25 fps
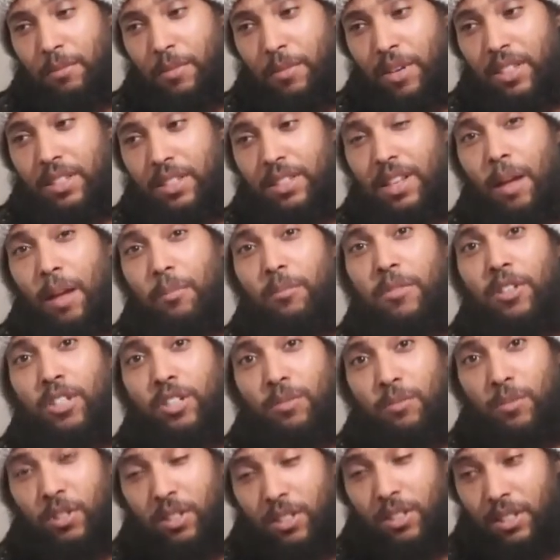
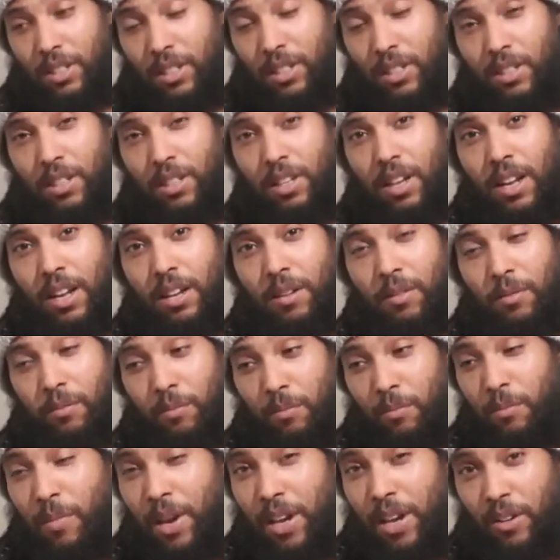establishments
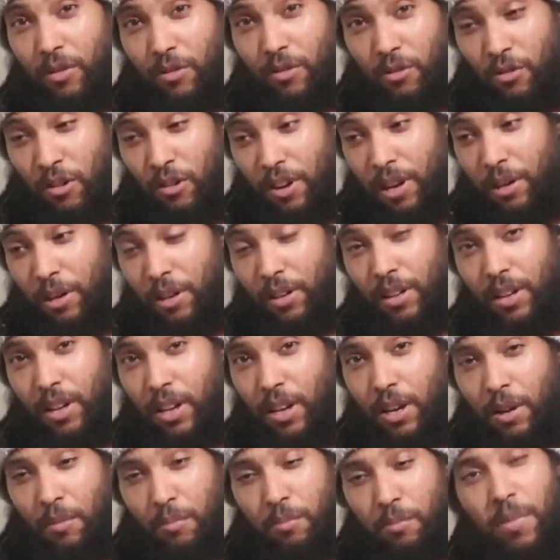and men of great
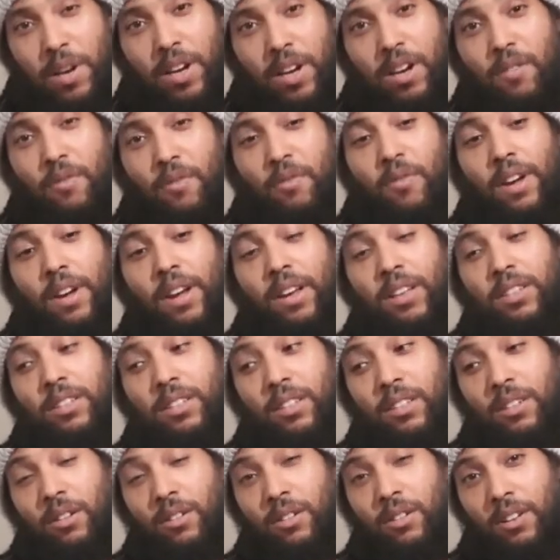big affairs
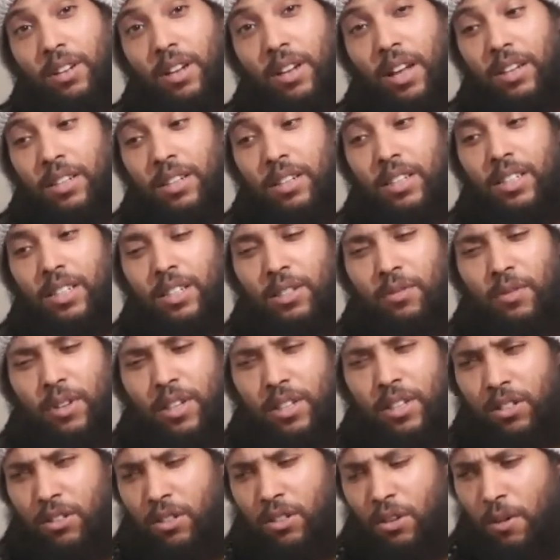and these
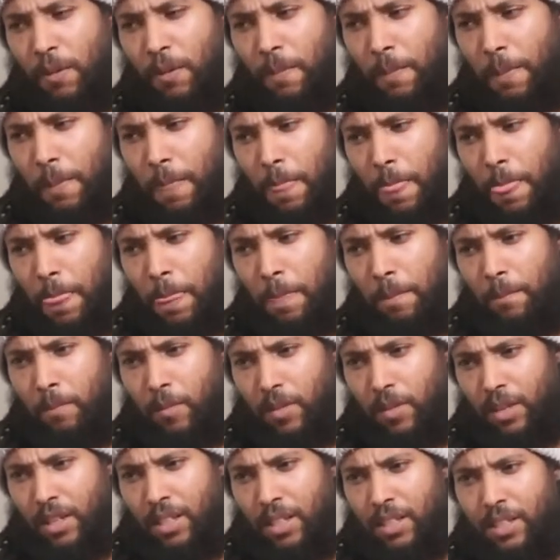things. So
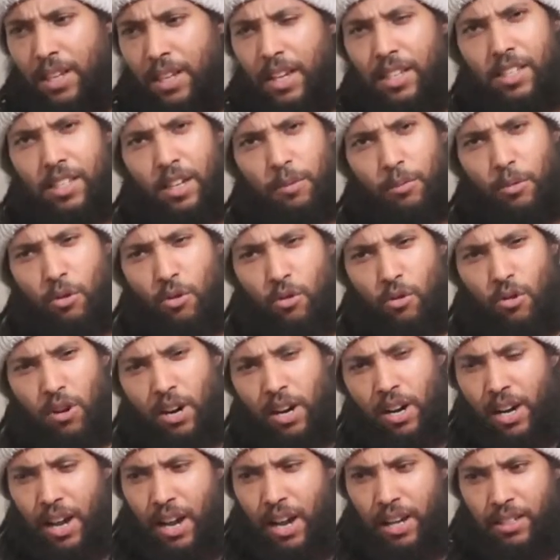he sets up an
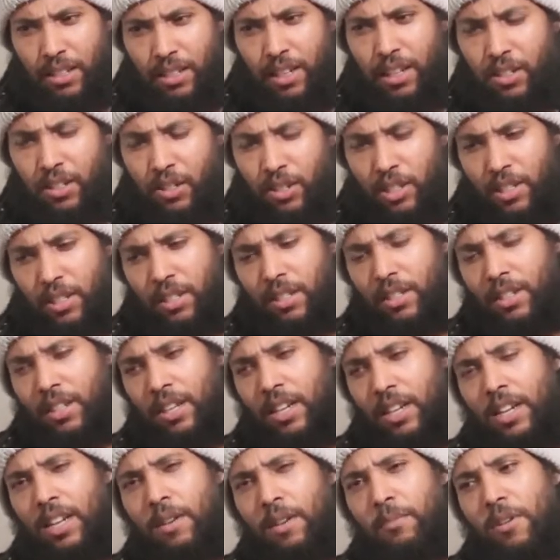organization
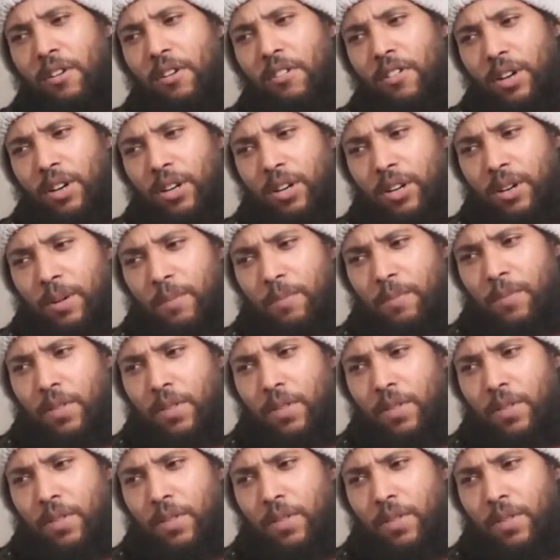in America.